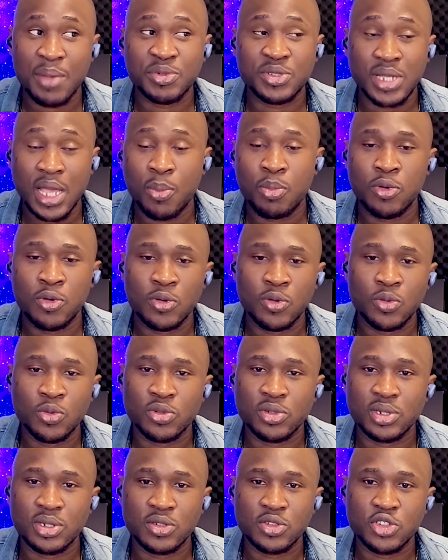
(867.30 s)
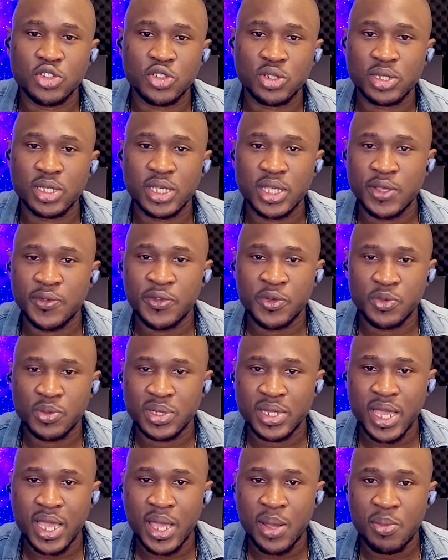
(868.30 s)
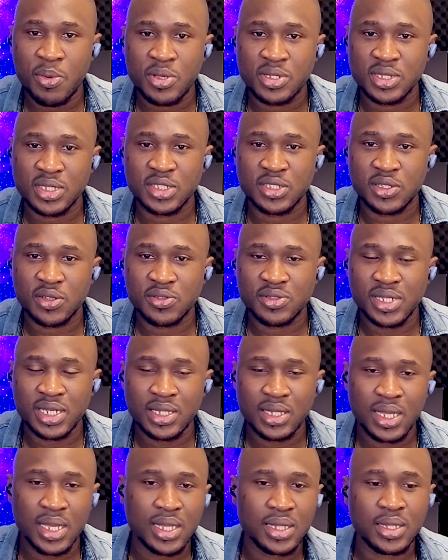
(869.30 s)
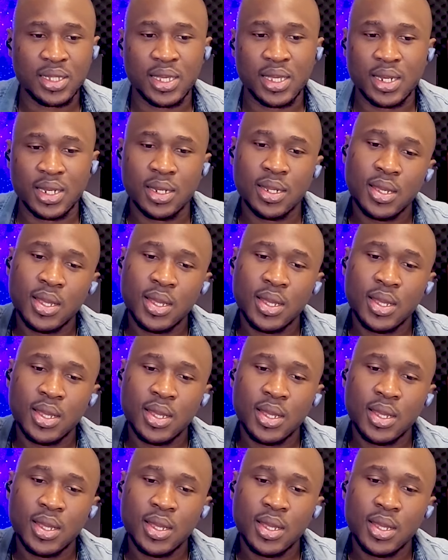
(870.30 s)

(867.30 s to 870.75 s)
Apple would usually give you with their AirPods and stuff like that, then